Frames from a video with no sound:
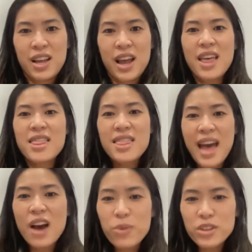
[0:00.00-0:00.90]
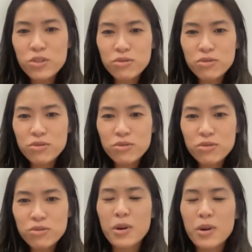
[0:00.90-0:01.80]
And that was
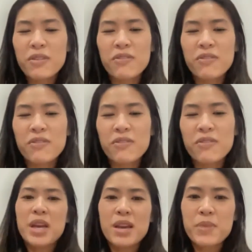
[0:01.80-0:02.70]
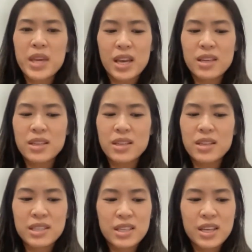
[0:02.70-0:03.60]
really profound for me, because
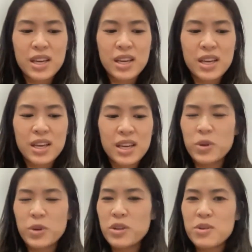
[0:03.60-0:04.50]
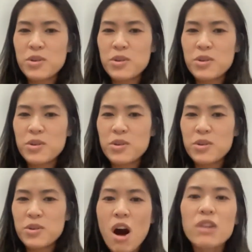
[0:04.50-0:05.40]
it was one of those things where
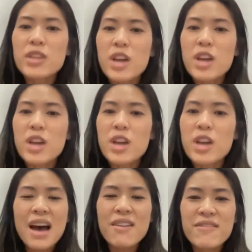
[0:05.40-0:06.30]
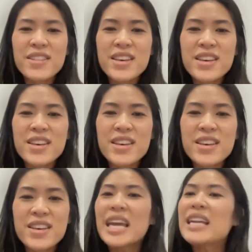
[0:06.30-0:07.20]
we all know we have this
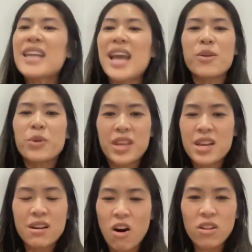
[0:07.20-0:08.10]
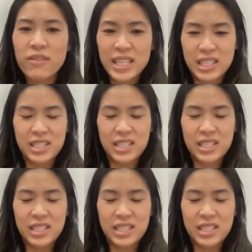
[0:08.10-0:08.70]
great innate within all of us.